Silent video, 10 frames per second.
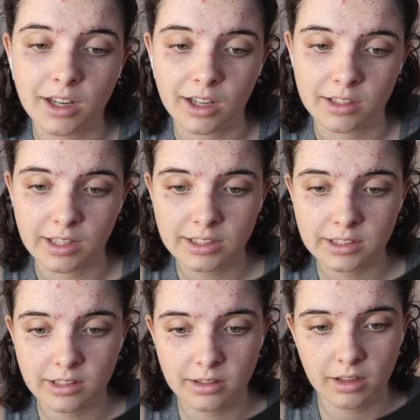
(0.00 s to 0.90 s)
die. That's
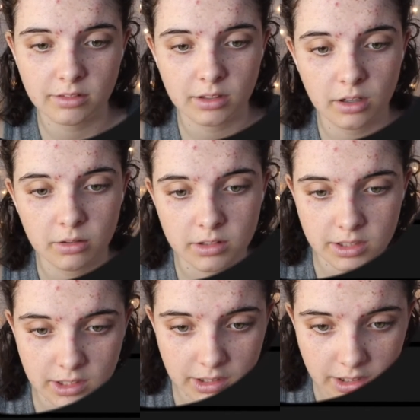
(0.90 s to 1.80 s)
gonna have to go into
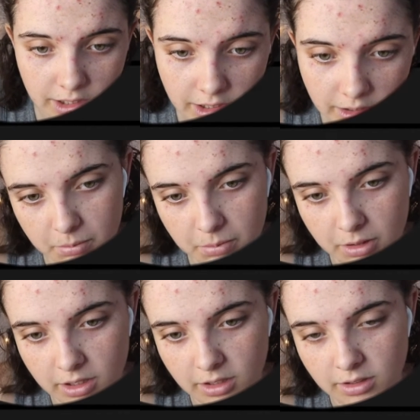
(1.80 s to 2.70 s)
E,
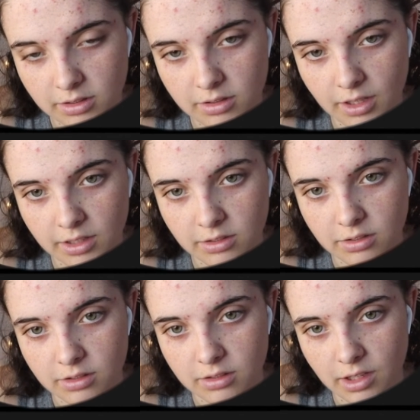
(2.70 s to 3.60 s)
because that's
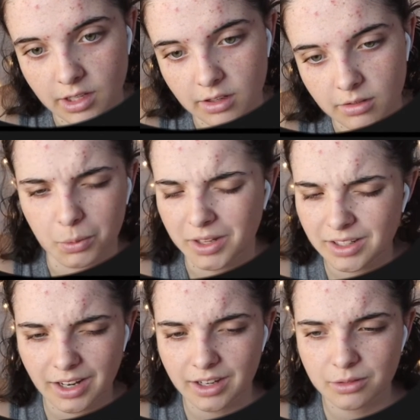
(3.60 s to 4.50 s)
just like,
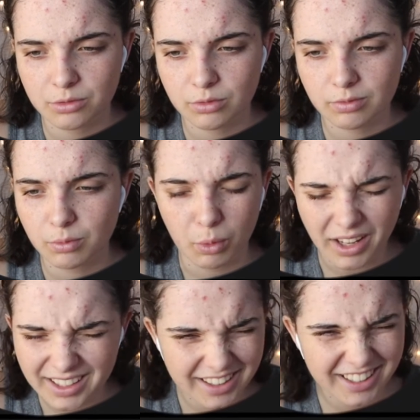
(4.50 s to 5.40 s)

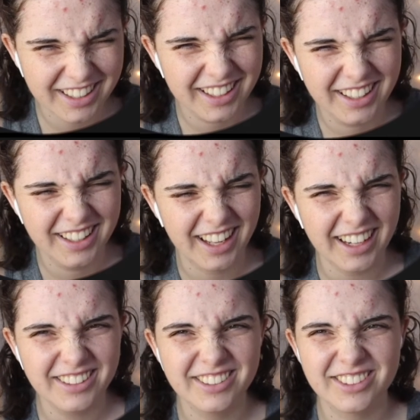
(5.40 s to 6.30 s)
what?
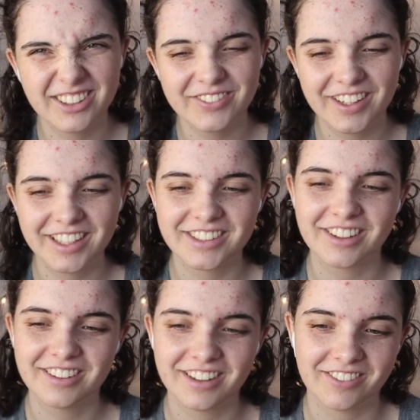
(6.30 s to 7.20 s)
Trip on a
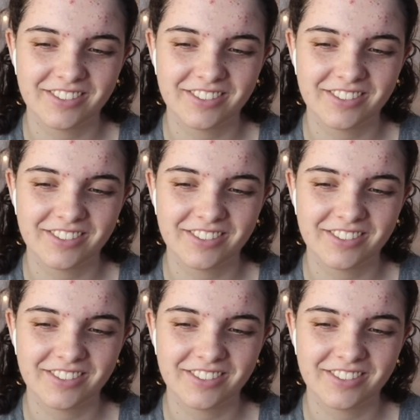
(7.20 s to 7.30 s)
turnip.